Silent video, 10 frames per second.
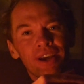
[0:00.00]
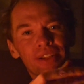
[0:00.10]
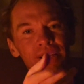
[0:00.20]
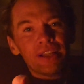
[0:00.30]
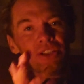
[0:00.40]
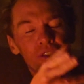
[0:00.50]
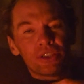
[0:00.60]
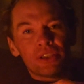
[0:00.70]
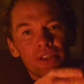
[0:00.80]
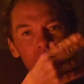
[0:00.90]
and then you
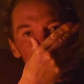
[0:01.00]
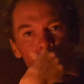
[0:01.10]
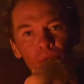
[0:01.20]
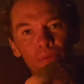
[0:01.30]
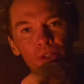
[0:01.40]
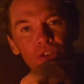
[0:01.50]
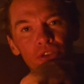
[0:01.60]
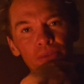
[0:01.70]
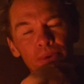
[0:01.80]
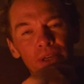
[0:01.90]
see there's so
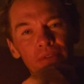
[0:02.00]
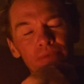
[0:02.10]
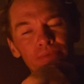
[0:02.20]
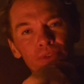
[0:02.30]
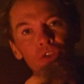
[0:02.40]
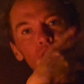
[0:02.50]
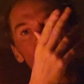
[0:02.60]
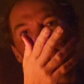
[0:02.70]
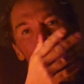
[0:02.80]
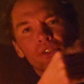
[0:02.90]
much of me. There's
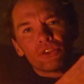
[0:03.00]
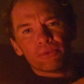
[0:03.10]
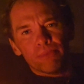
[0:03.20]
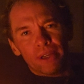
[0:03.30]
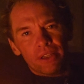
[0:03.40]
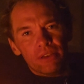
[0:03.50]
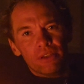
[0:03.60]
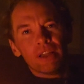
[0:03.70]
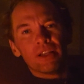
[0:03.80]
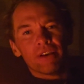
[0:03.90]
so much of me
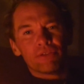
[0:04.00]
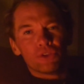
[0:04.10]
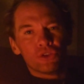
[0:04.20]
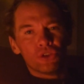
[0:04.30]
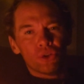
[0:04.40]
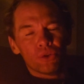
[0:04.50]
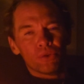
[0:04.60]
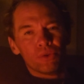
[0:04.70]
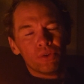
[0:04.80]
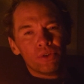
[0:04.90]
left to
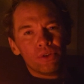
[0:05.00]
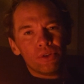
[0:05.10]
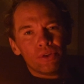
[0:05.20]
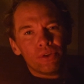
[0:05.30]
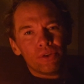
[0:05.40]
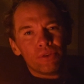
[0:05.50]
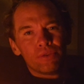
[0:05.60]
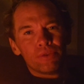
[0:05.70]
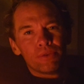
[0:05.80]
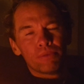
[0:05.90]
show.
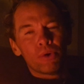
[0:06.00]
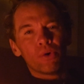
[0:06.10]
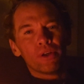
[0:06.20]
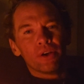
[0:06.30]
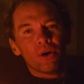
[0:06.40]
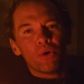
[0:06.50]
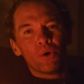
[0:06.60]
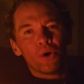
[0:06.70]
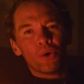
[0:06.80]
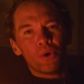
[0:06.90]
Boy,
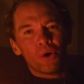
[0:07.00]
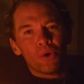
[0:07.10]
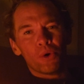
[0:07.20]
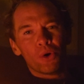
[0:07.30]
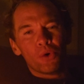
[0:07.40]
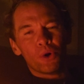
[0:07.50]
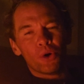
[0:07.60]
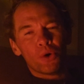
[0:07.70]
ho, ho, ho,